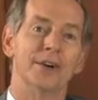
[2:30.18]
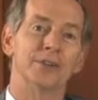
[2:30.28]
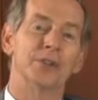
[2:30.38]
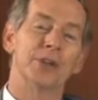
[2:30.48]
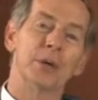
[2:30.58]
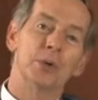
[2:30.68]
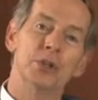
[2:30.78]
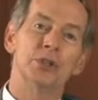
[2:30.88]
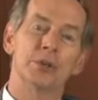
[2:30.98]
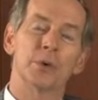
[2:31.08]
So they were
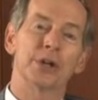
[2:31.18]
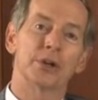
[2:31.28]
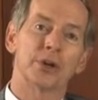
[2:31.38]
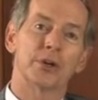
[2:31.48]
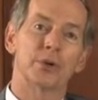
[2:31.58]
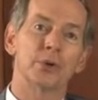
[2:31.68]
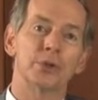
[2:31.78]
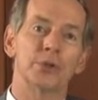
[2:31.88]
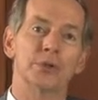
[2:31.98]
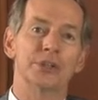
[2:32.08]
using rather
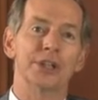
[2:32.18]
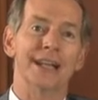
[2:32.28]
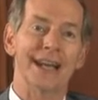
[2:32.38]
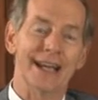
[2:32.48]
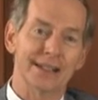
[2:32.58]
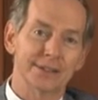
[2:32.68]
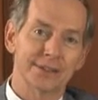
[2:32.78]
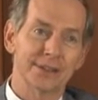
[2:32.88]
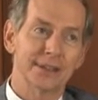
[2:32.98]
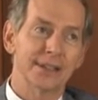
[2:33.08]
crude
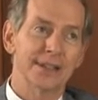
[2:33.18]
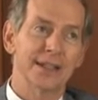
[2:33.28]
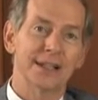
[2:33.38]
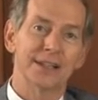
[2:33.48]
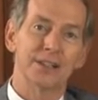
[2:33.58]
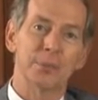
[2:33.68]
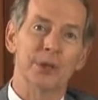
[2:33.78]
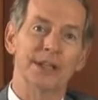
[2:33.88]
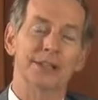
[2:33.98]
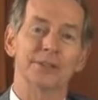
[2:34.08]
genetics to
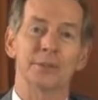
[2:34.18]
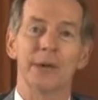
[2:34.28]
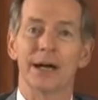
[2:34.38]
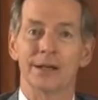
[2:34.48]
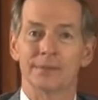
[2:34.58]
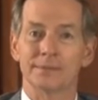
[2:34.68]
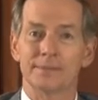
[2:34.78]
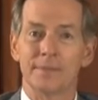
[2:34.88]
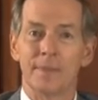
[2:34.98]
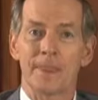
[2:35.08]
bring this about
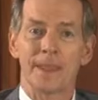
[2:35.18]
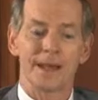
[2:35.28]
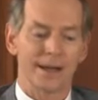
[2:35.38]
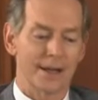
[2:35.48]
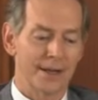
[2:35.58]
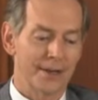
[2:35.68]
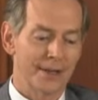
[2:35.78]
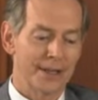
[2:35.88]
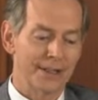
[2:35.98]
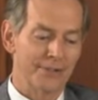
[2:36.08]

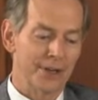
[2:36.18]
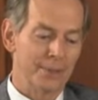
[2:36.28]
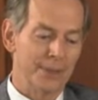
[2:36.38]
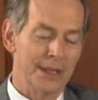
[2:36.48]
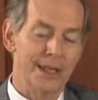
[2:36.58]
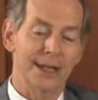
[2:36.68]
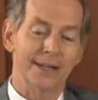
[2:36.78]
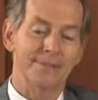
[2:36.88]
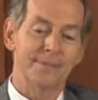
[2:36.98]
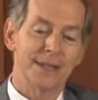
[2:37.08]
in the very
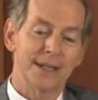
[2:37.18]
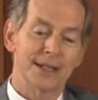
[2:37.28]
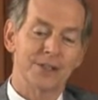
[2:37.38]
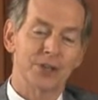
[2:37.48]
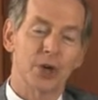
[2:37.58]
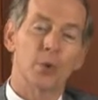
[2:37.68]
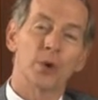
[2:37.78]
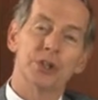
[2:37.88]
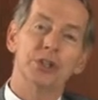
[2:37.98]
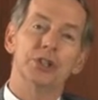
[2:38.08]
beginning. So
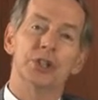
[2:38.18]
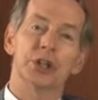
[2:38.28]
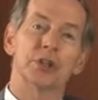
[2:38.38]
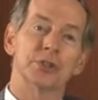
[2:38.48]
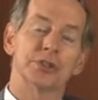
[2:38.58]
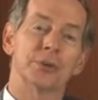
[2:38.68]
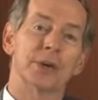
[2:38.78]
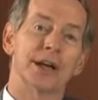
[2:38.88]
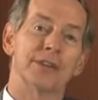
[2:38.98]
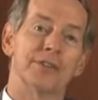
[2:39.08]
what she shows is the
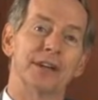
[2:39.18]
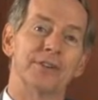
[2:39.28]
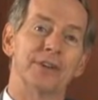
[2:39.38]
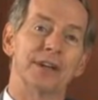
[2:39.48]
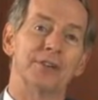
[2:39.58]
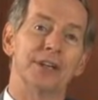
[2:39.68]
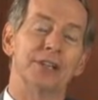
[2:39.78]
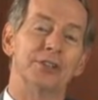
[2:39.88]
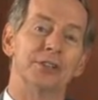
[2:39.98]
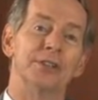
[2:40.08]
Rockefeller
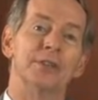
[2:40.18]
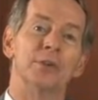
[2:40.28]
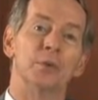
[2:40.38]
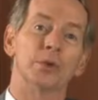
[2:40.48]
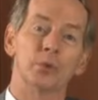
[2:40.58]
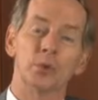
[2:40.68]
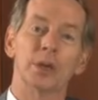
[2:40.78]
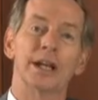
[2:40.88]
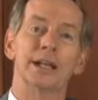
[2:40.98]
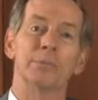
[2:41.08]
Foundation was
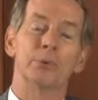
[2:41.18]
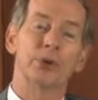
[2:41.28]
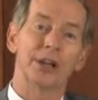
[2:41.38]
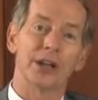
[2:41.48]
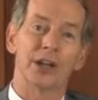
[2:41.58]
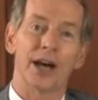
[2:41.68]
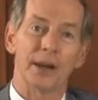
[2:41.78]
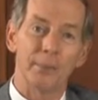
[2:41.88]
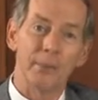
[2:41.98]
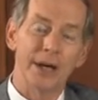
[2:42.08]
really putting a
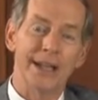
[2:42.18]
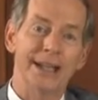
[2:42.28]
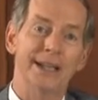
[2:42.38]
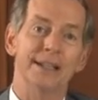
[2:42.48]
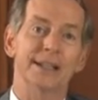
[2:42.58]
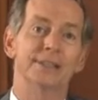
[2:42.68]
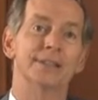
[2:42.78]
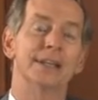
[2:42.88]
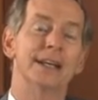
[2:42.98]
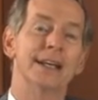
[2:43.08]
lot of money in this.